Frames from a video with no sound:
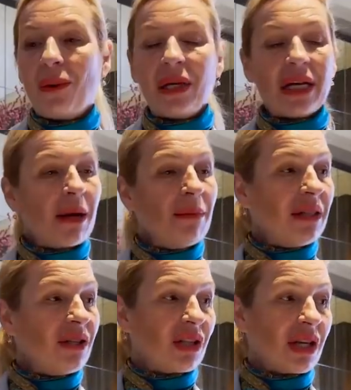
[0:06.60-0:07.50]
We
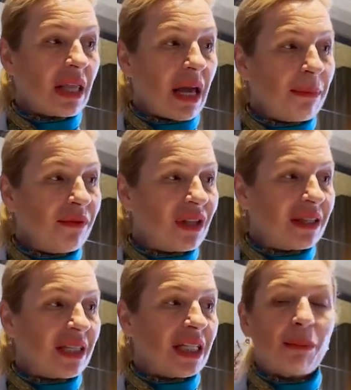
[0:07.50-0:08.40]
recommend the three types of the
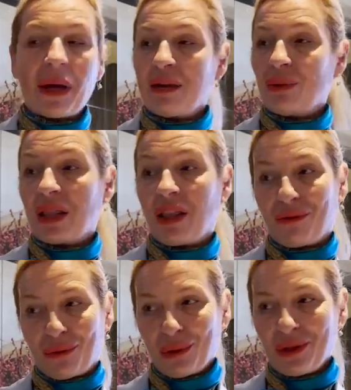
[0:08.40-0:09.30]
teas pair with the
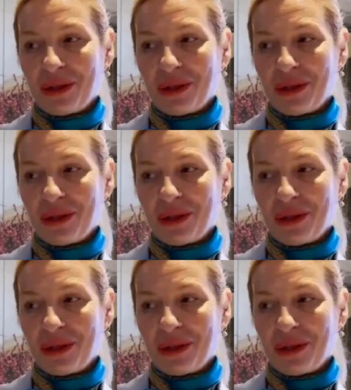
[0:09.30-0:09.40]
fourth.